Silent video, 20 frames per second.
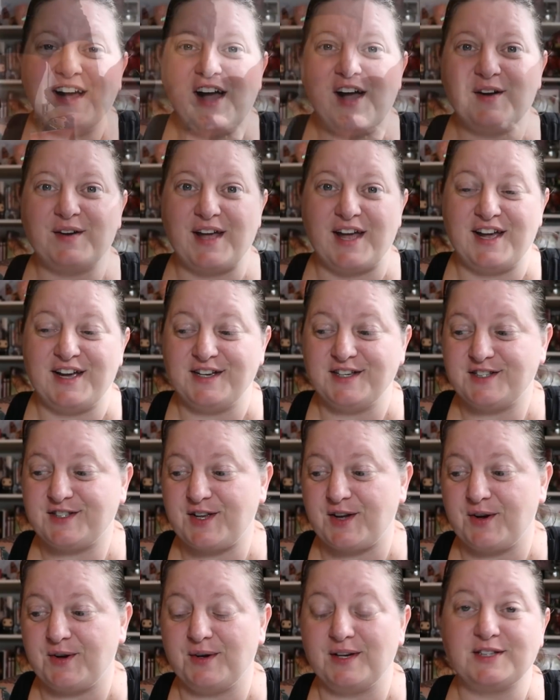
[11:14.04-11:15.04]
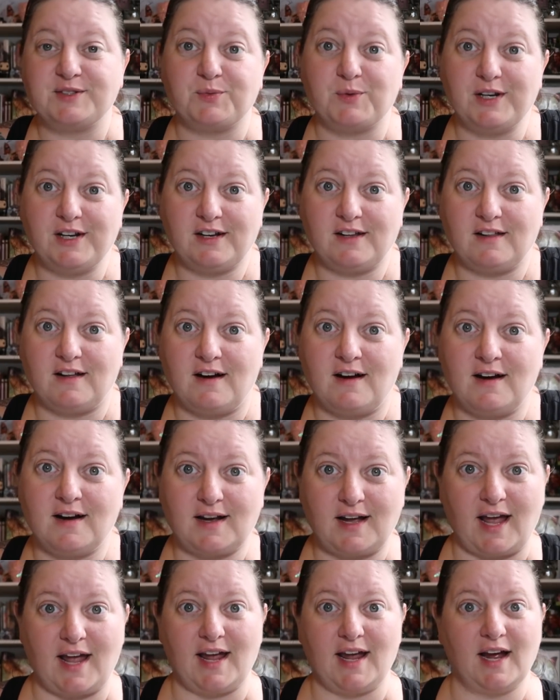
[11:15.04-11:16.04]
Okay, so it's 1
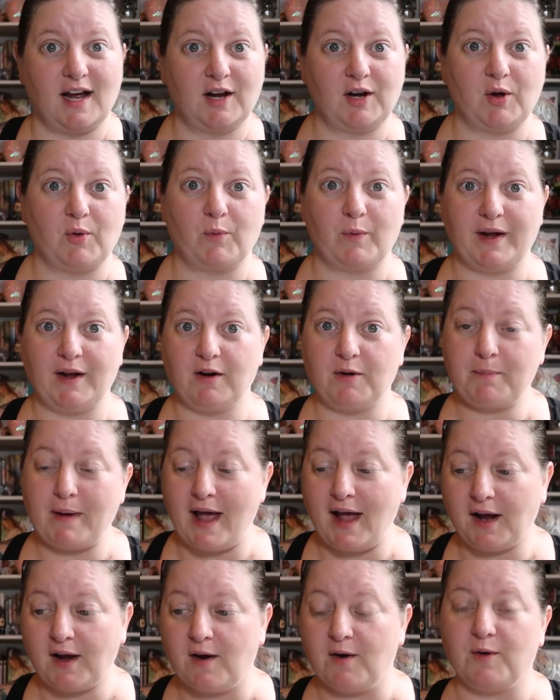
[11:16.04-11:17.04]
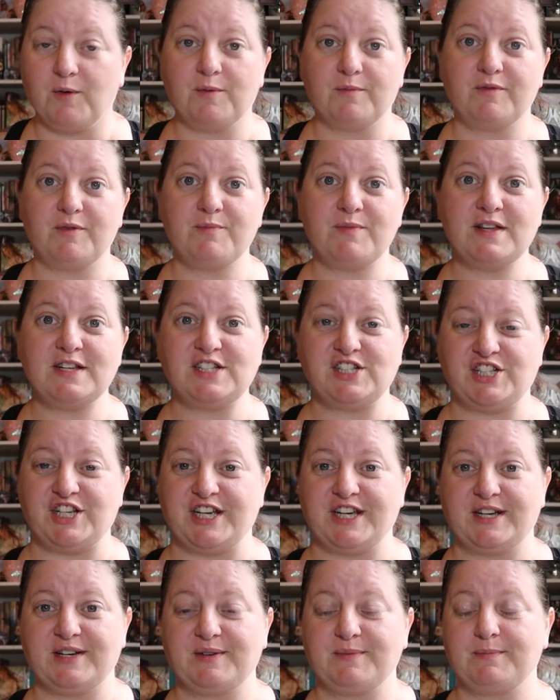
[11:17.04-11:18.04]
o'clock and we are back home from the
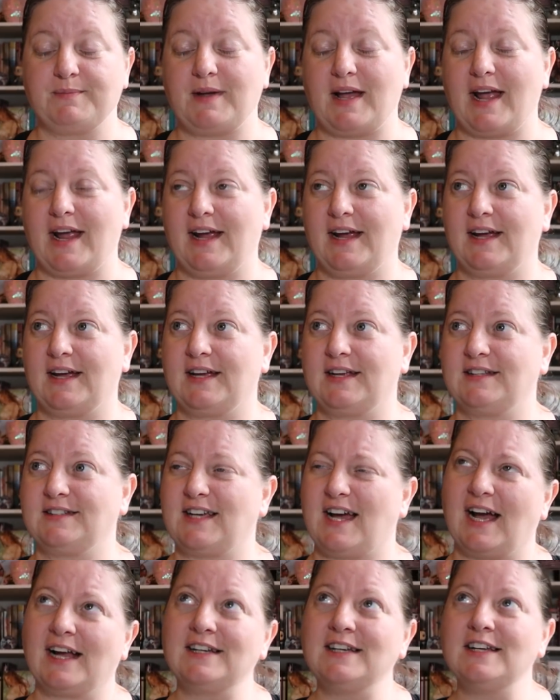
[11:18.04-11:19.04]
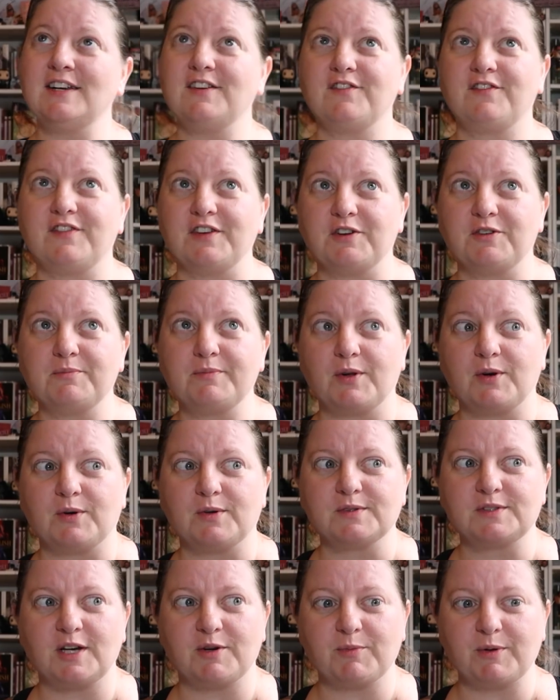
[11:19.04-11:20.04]
gym, and I didn't film the
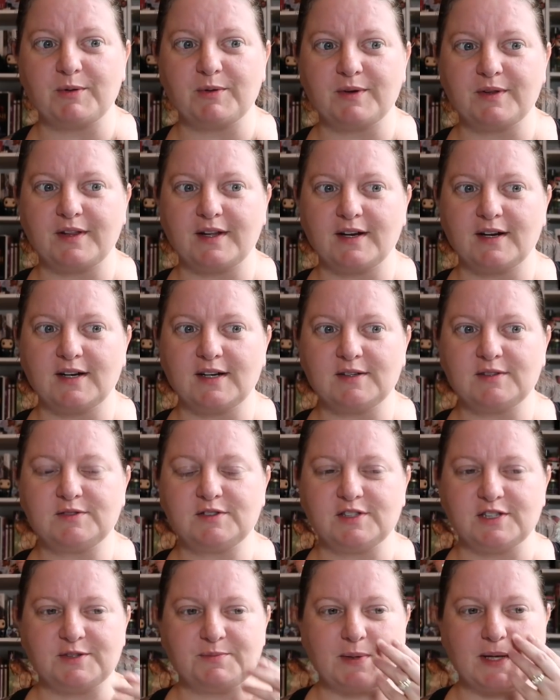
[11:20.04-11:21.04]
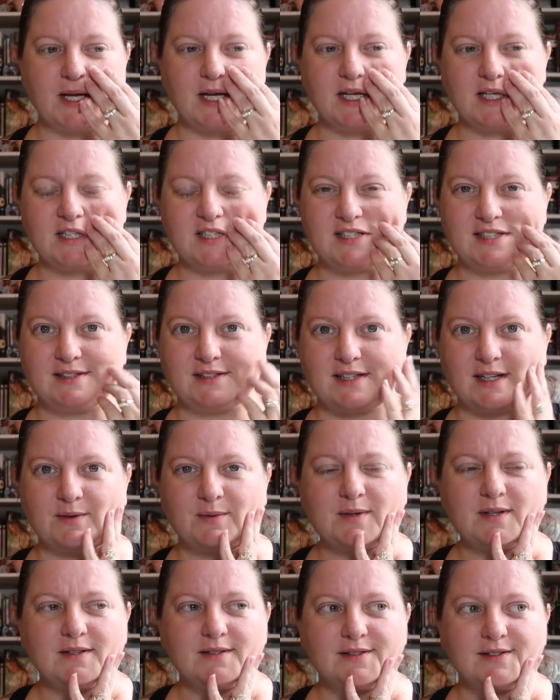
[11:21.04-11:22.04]
whole time we were there just because there
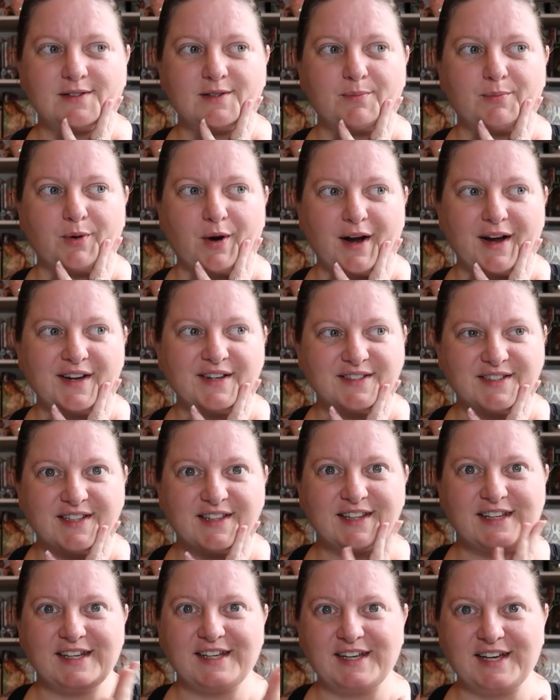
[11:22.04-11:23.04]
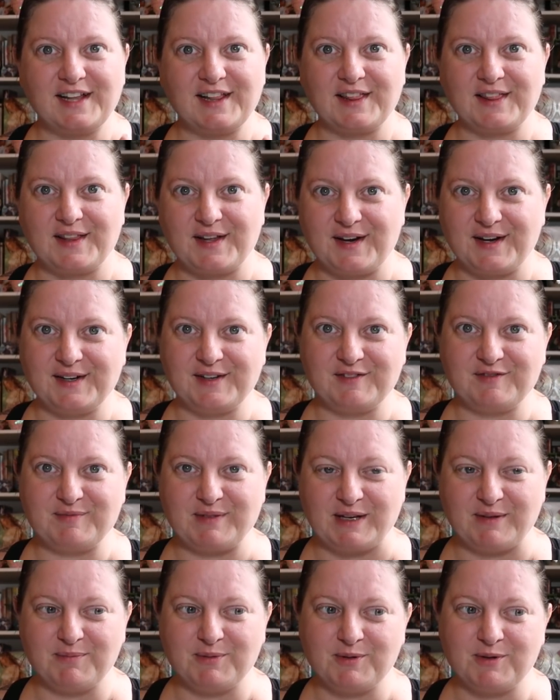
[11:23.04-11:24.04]
were surprisingly a lot of
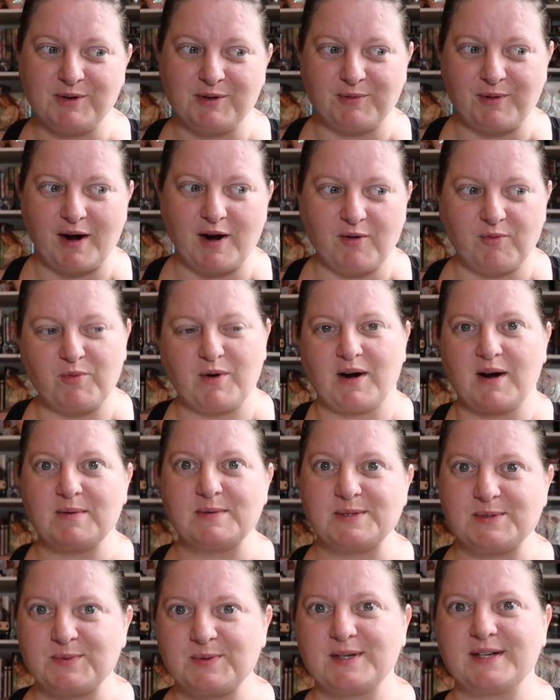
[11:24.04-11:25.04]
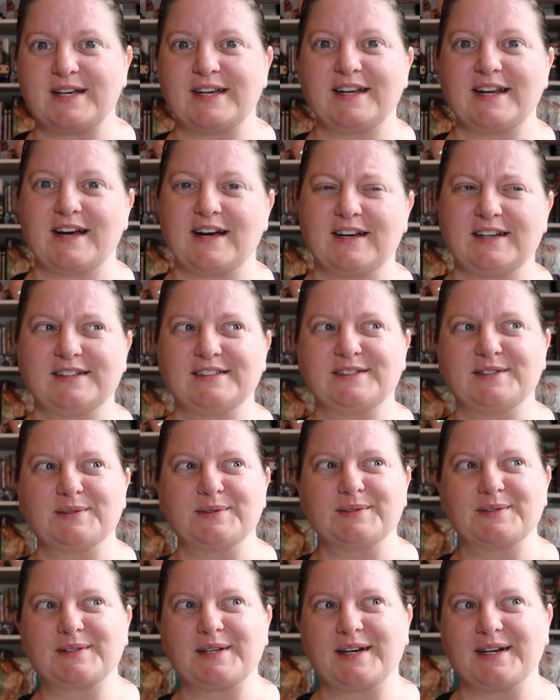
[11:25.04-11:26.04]
people around where I was working out, and so
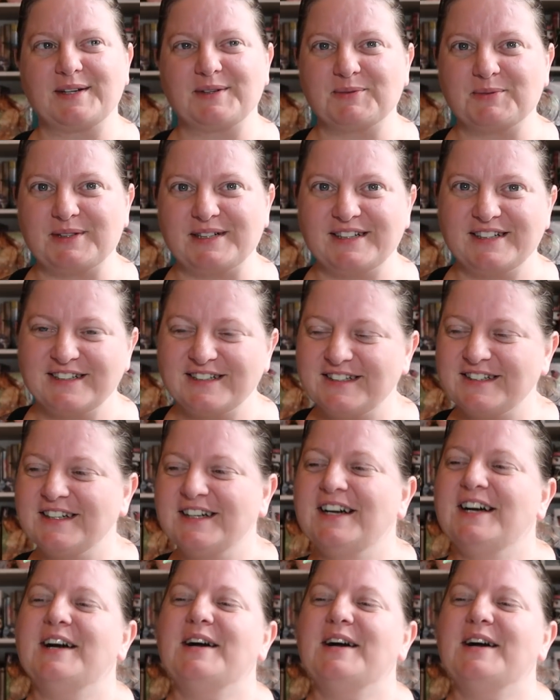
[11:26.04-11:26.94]
it was kind of weird.